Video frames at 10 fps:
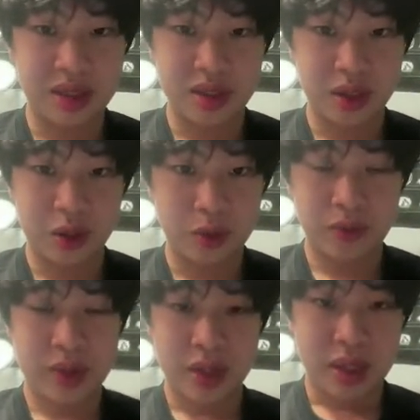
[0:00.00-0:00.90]
So
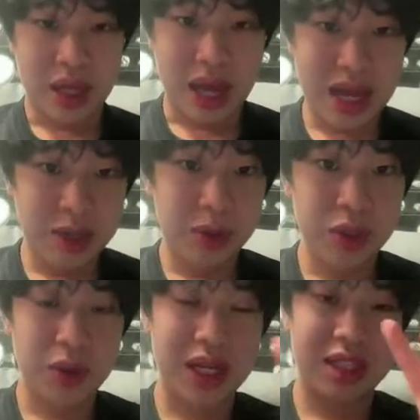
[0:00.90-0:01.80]
anyone
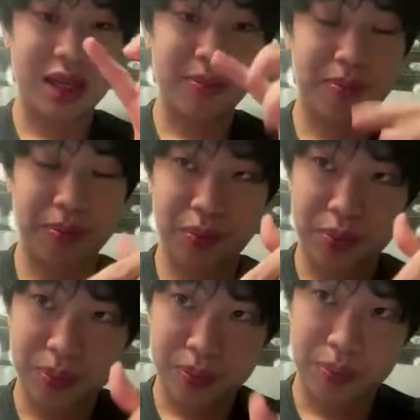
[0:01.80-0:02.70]
who has that
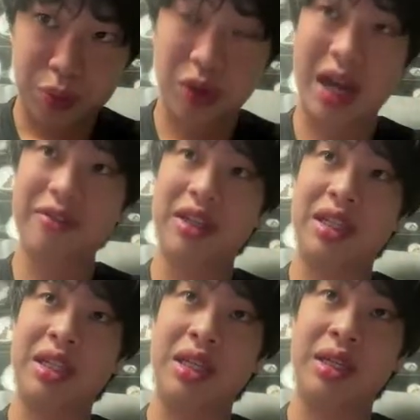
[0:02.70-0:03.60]
private
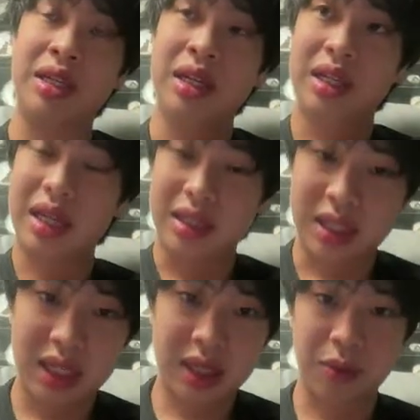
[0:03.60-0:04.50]
key can
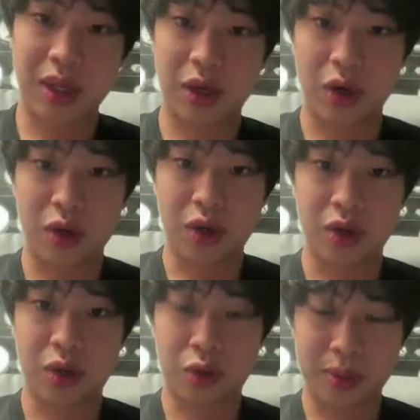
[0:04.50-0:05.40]
take away all
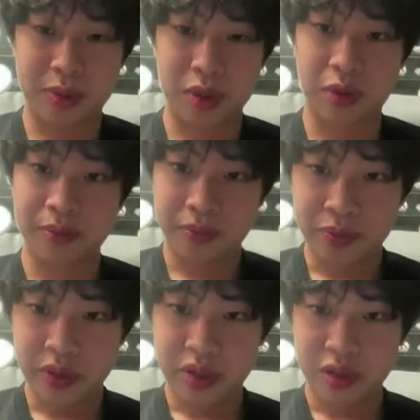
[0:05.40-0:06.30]
your crypto.
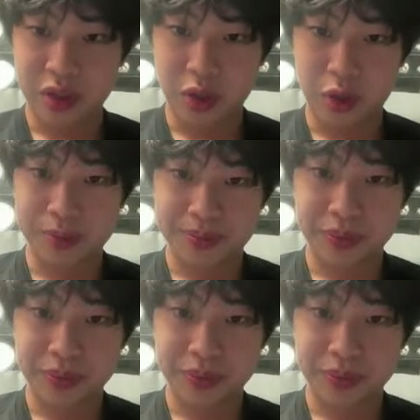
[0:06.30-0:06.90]
So